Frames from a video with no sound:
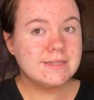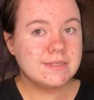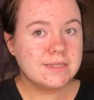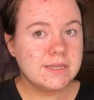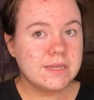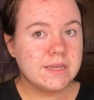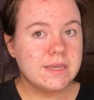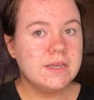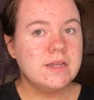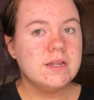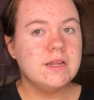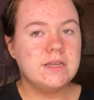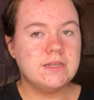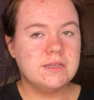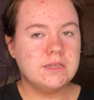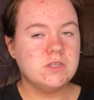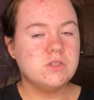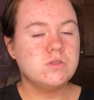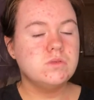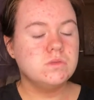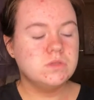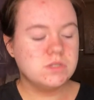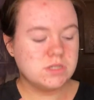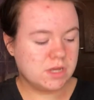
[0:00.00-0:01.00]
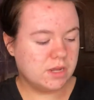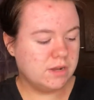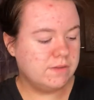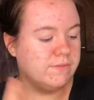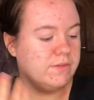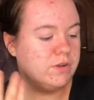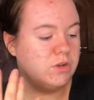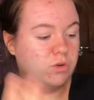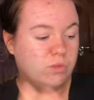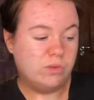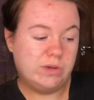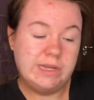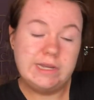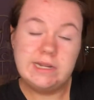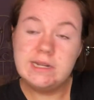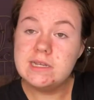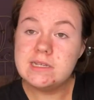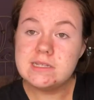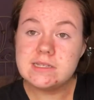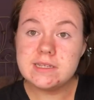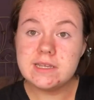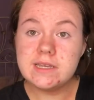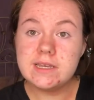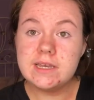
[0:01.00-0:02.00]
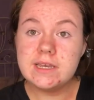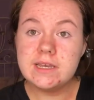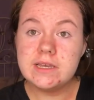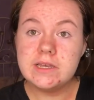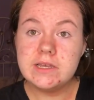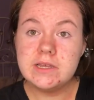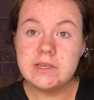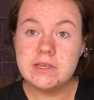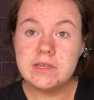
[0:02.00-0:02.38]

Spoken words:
sticky, like this one's kind of annoyingly sticky,